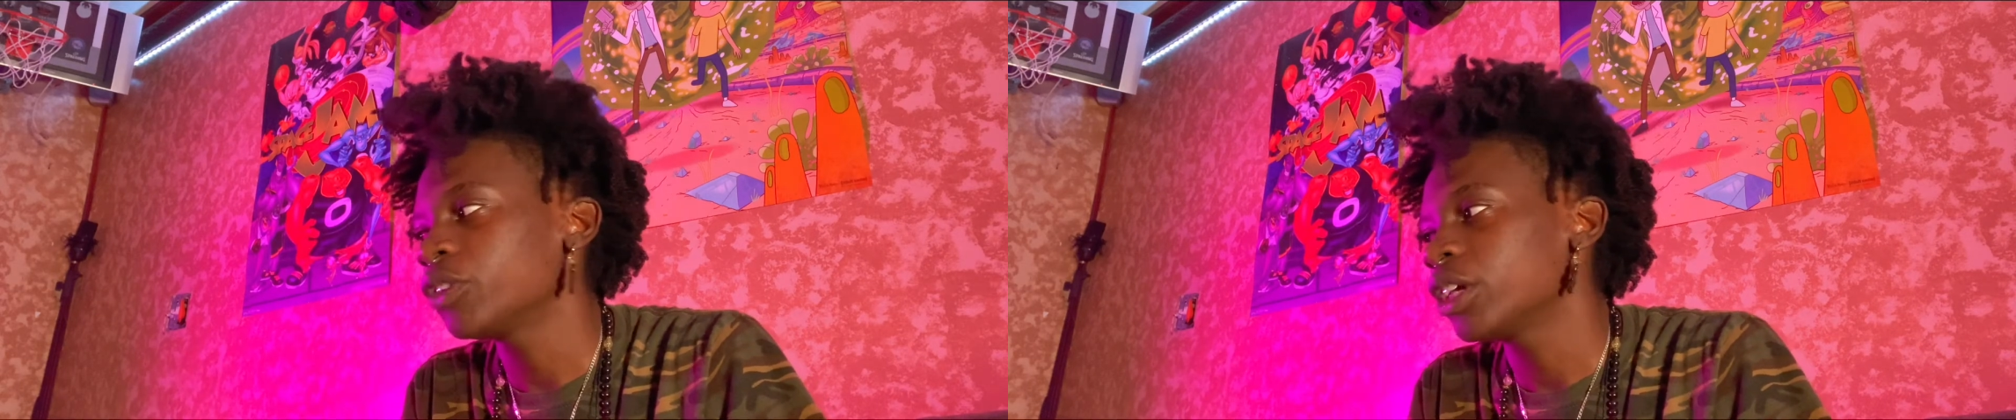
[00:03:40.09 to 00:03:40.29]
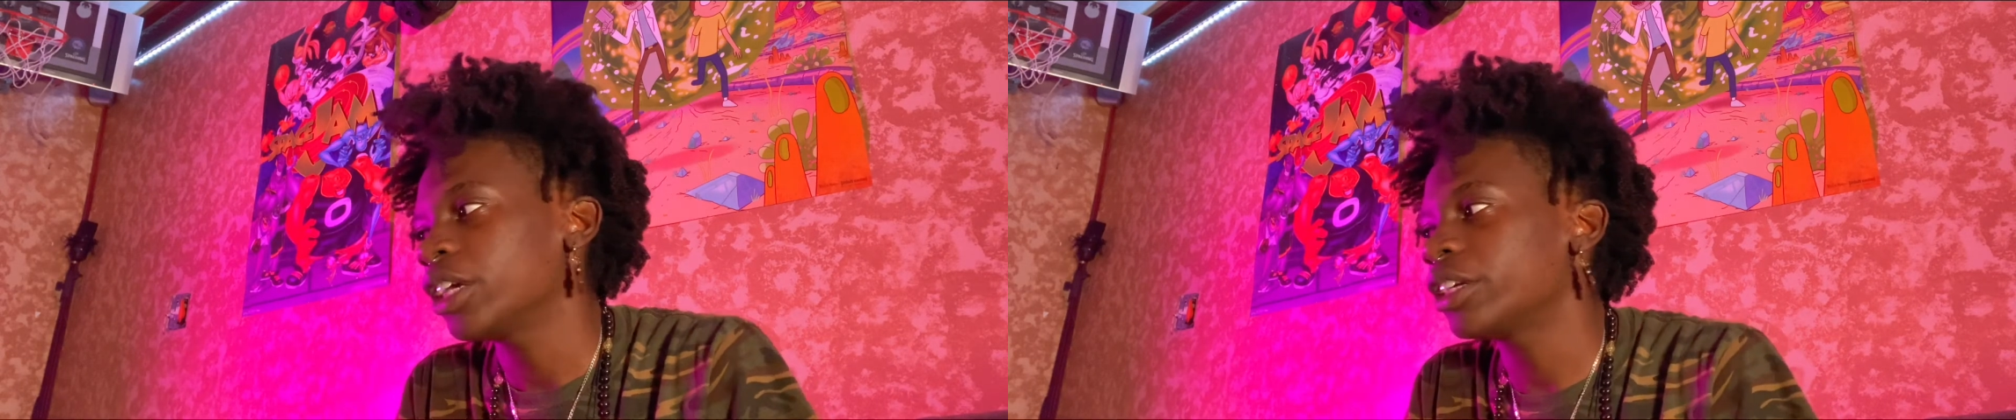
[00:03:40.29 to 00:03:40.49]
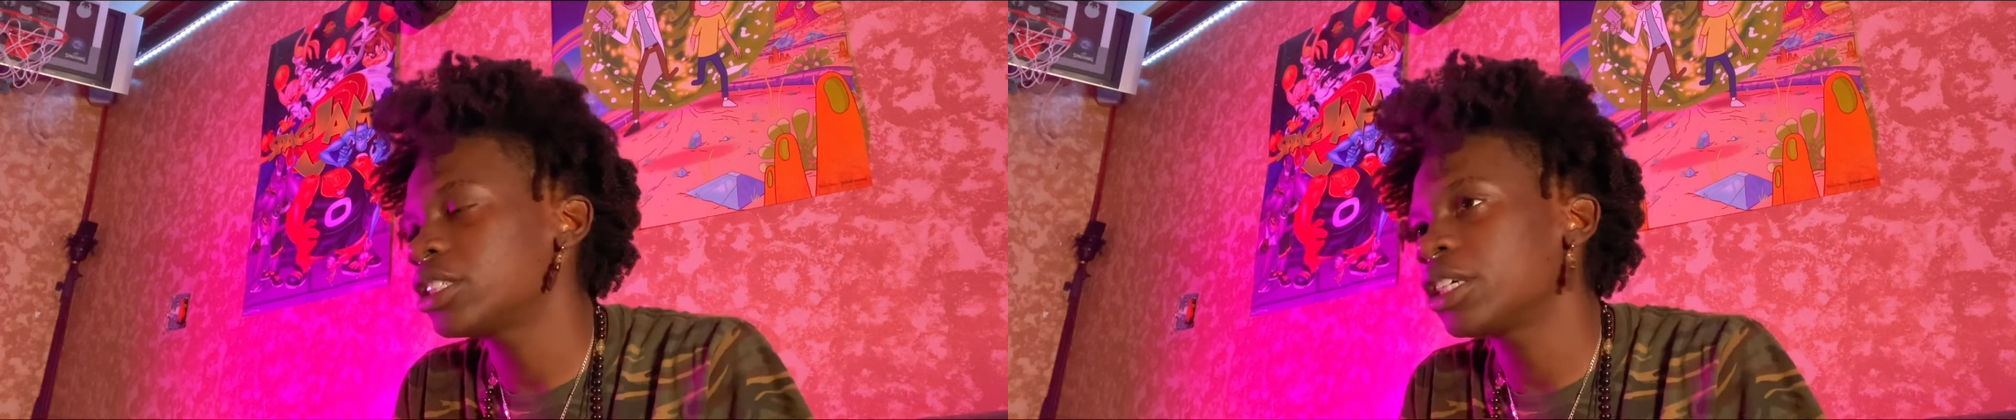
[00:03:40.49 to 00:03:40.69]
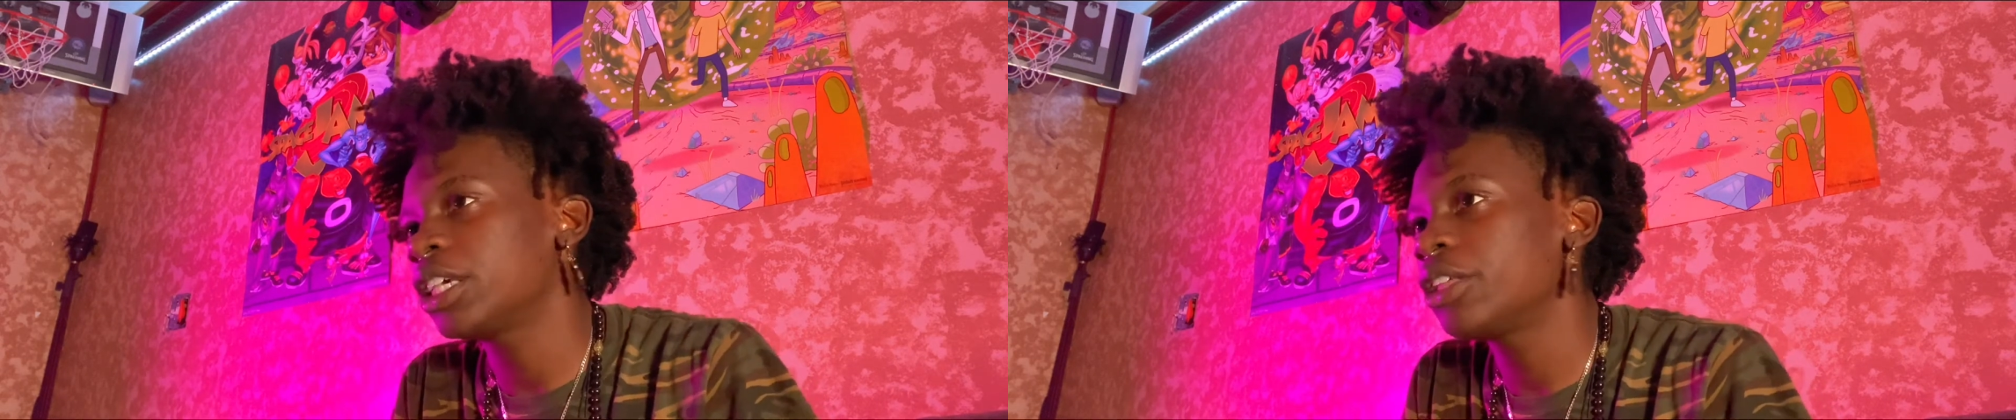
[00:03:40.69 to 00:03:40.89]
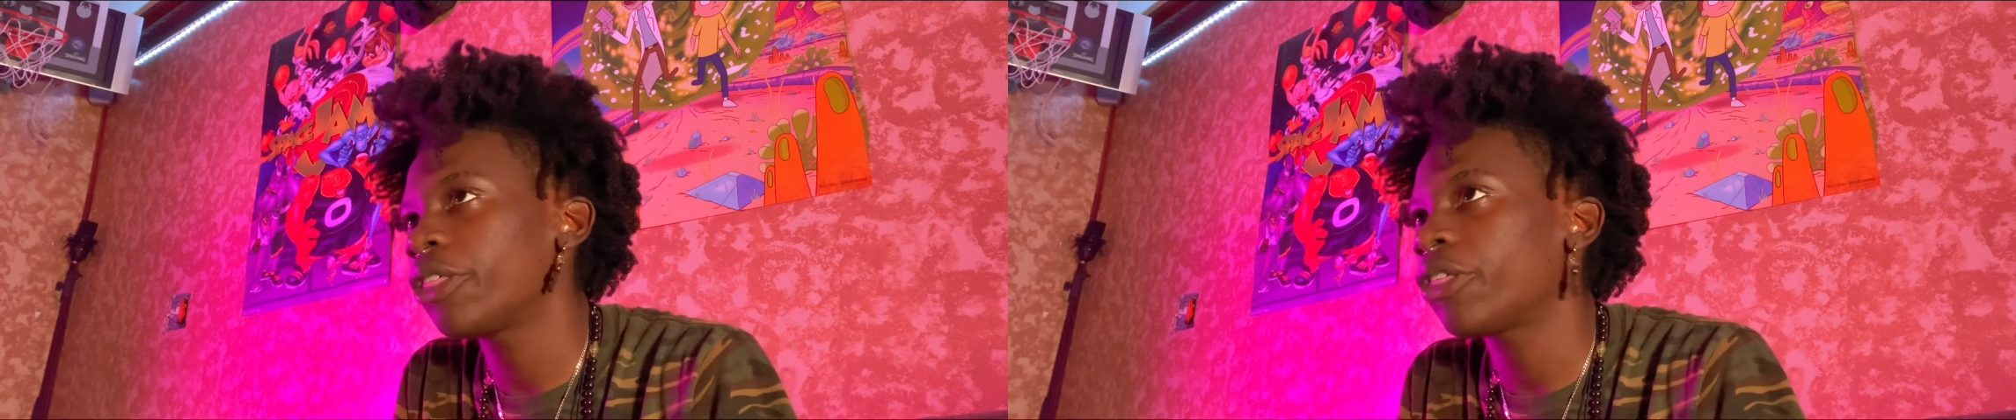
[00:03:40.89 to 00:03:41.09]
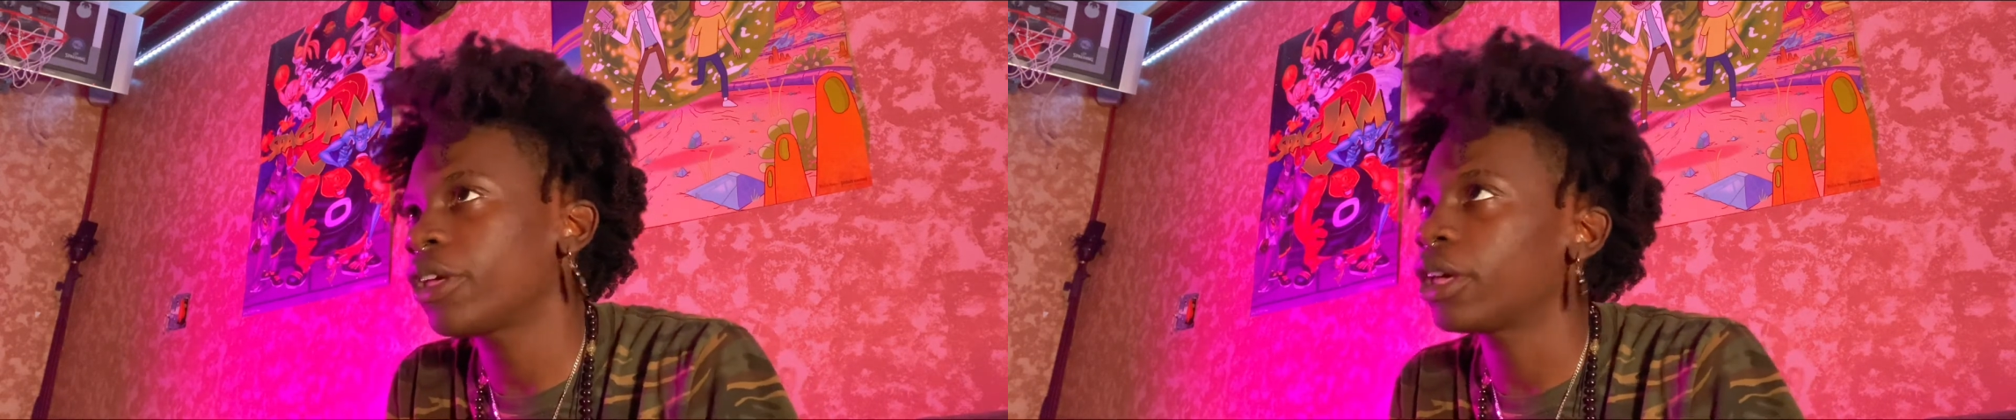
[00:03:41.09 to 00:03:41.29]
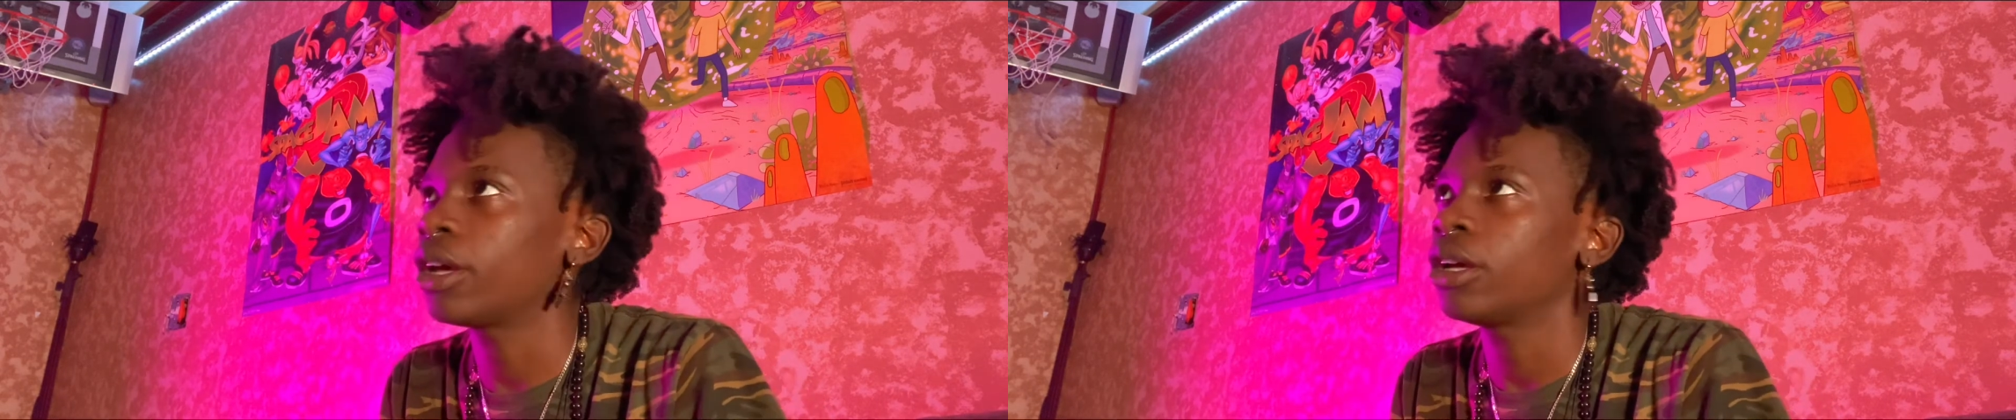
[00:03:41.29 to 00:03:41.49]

And here's the key thing.